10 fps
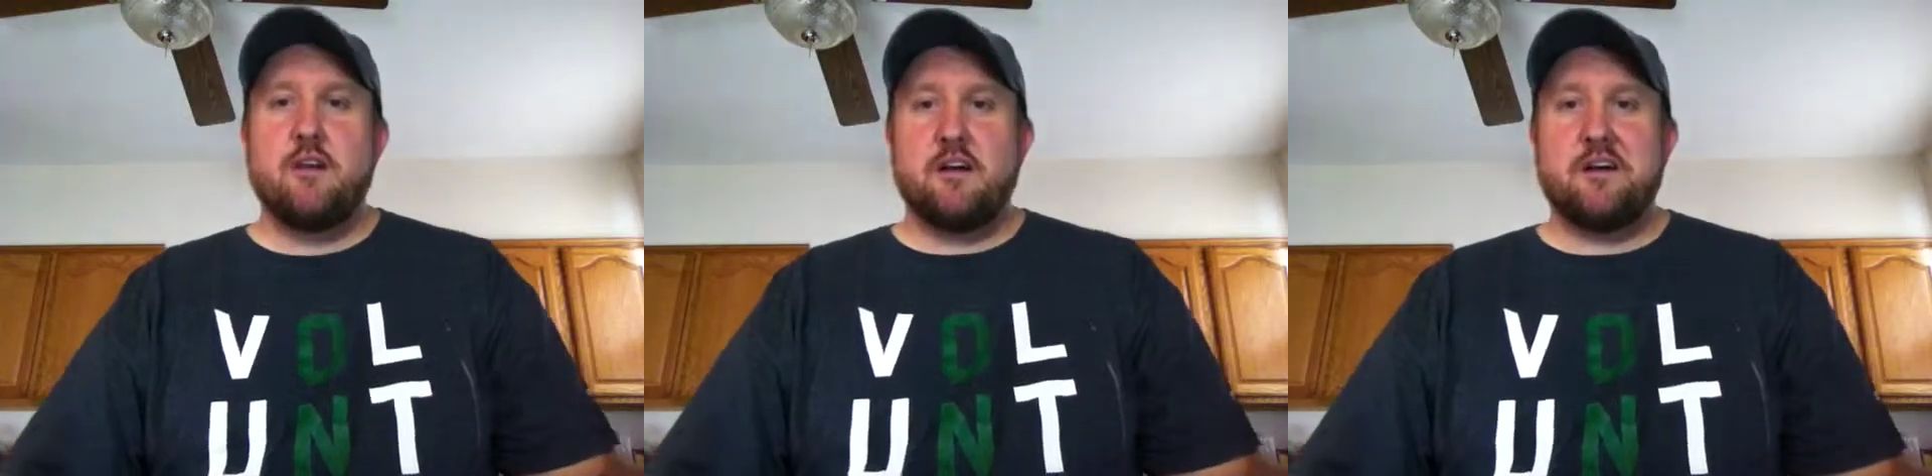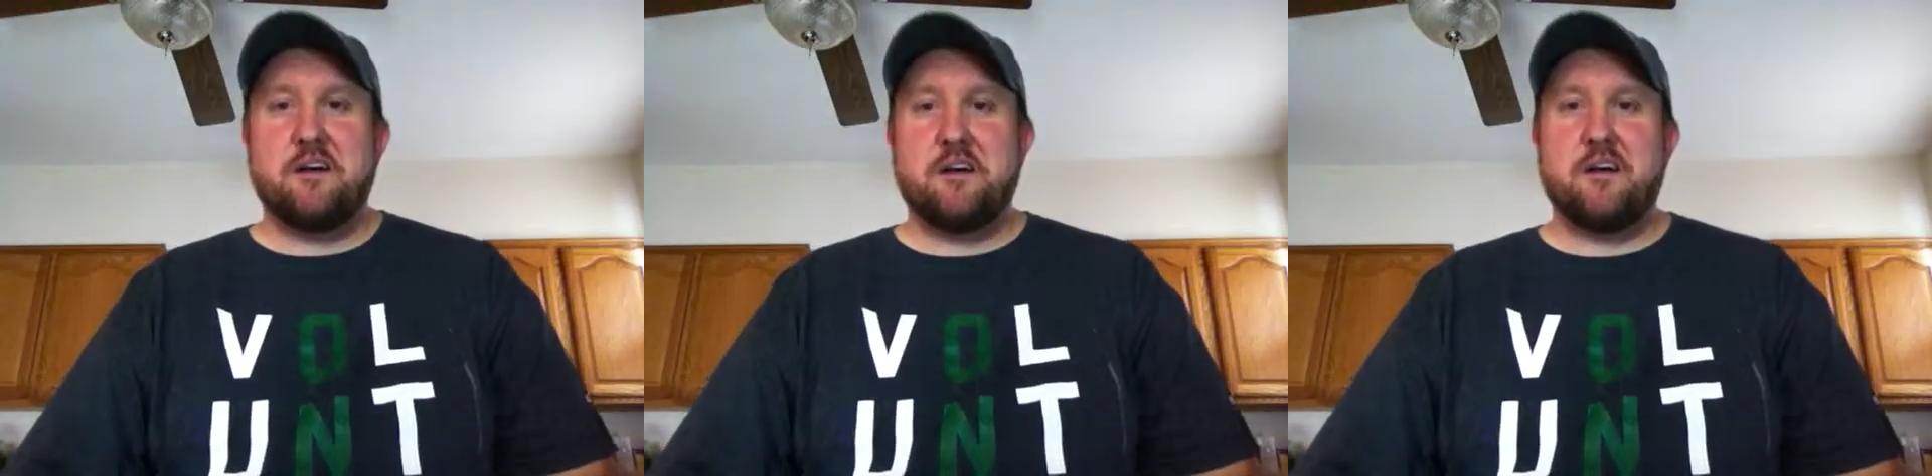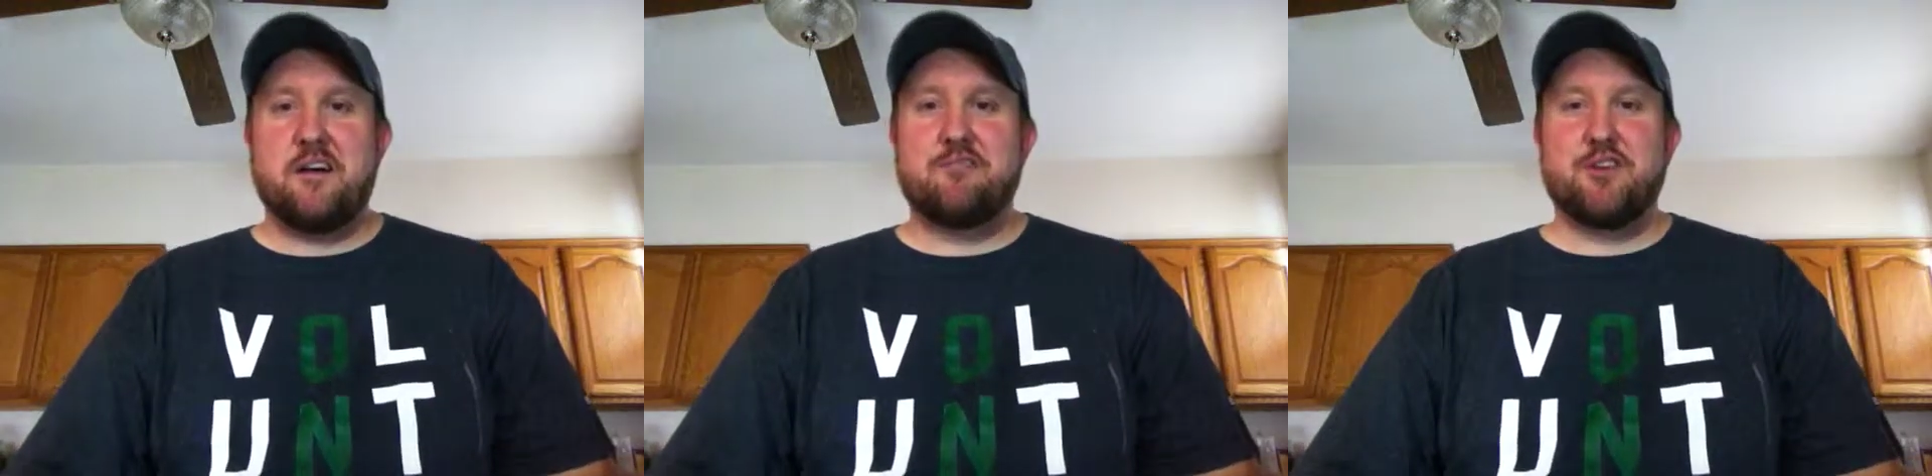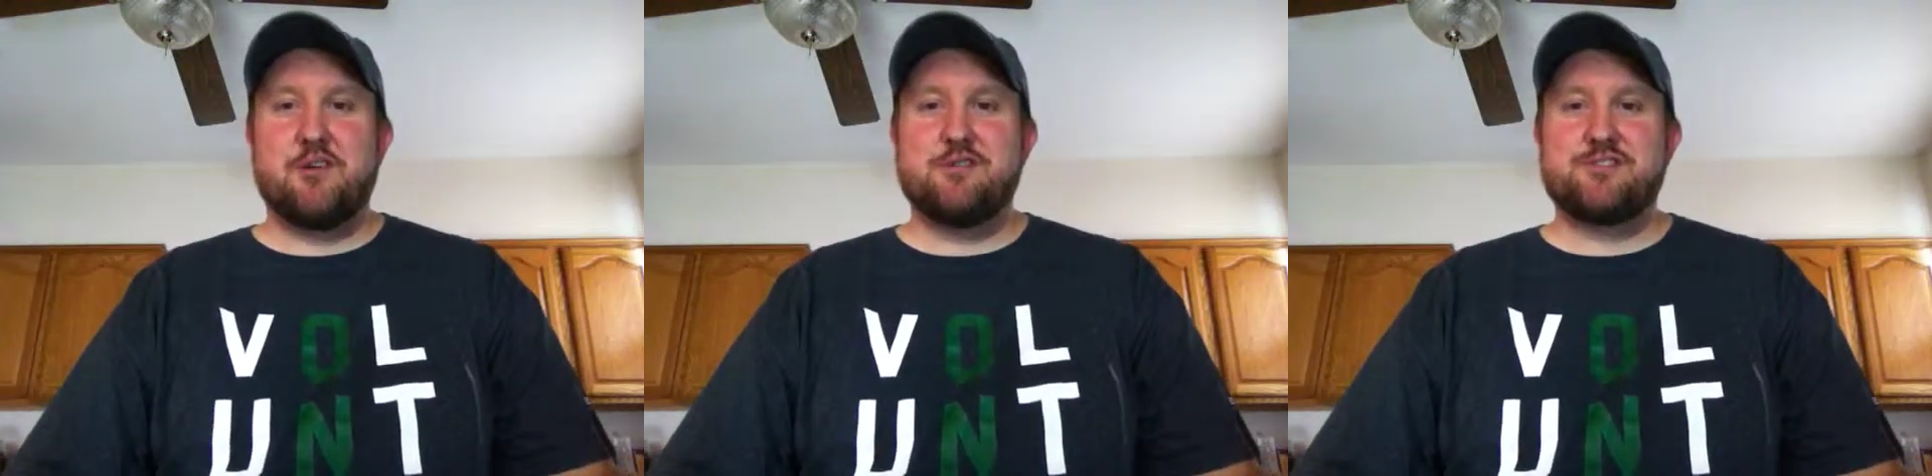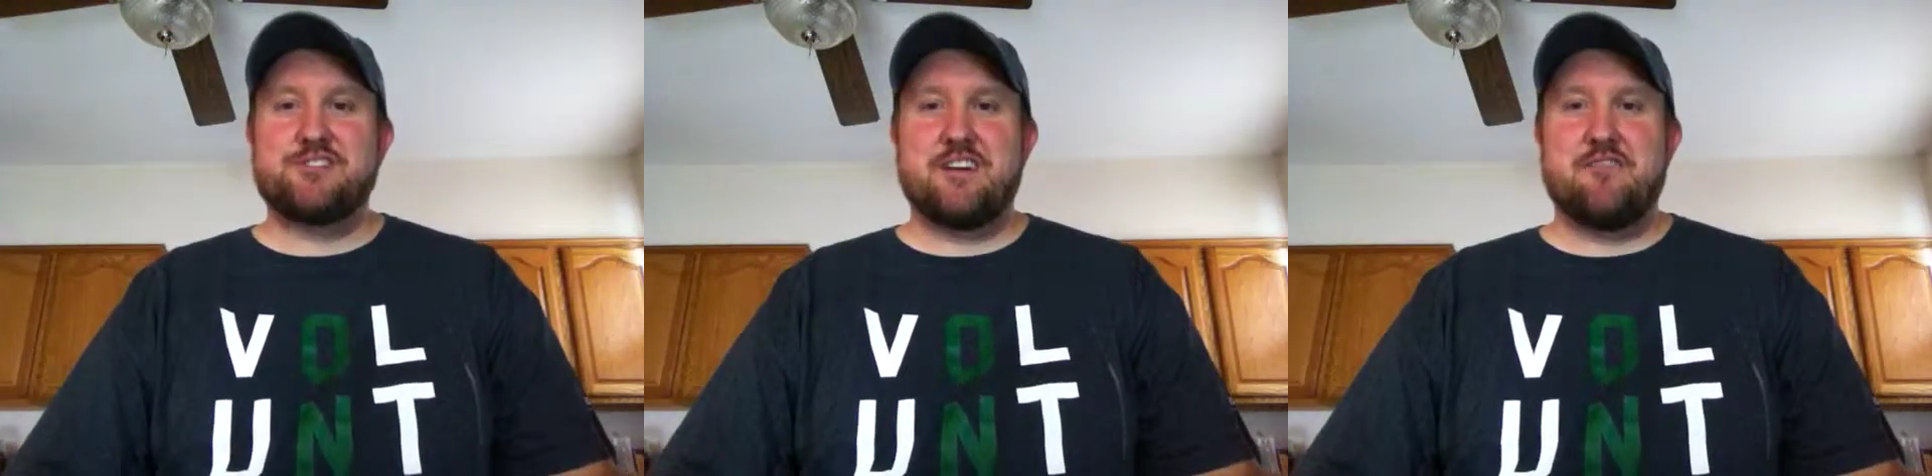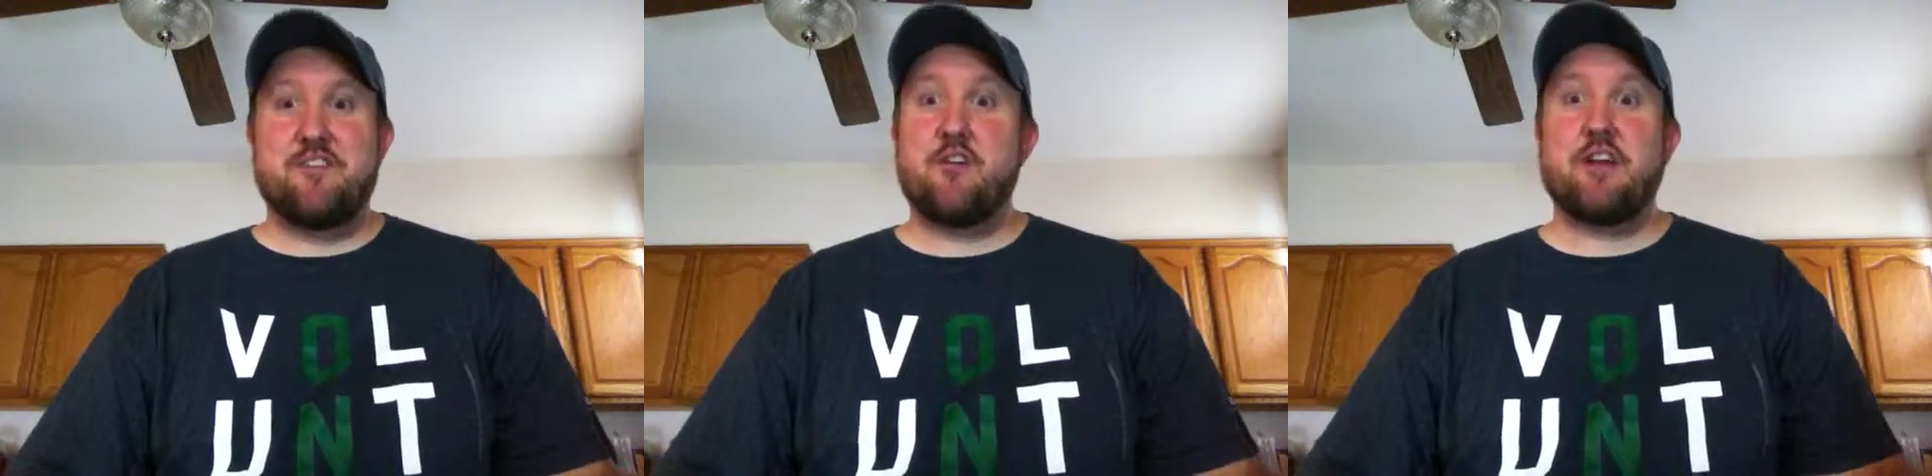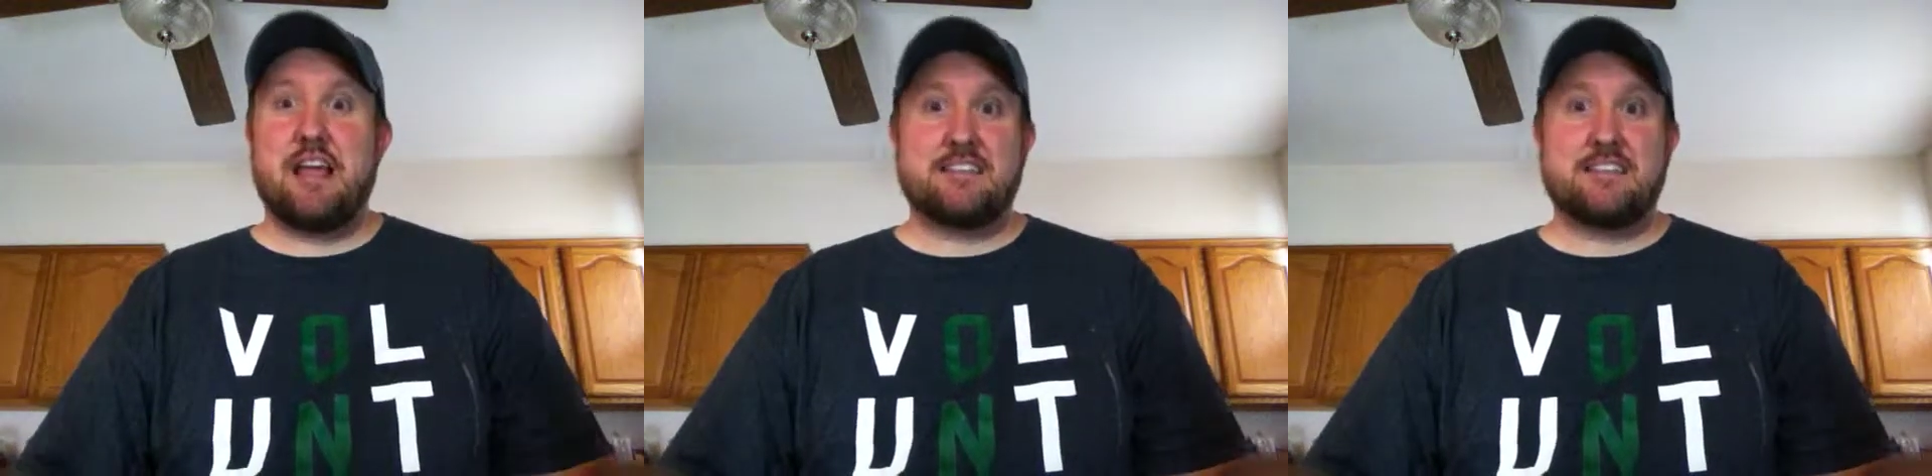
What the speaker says: of those very